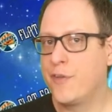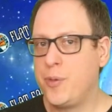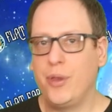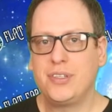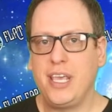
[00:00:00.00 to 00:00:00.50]
Earth
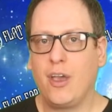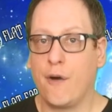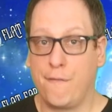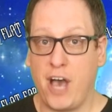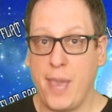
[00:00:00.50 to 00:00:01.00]
community
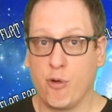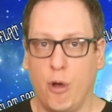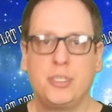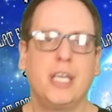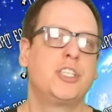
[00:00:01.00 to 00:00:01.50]
got a fibre
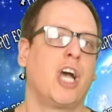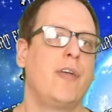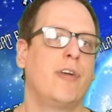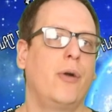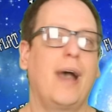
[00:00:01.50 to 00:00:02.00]
optic
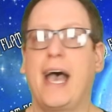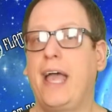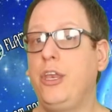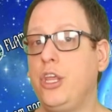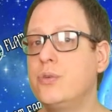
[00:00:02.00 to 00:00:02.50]
gyro
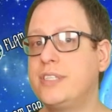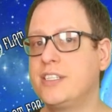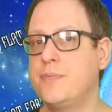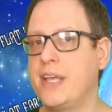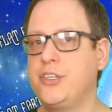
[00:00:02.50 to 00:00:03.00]
and used
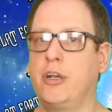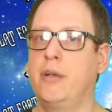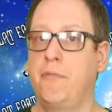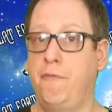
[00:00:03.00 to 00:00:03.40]
it to measure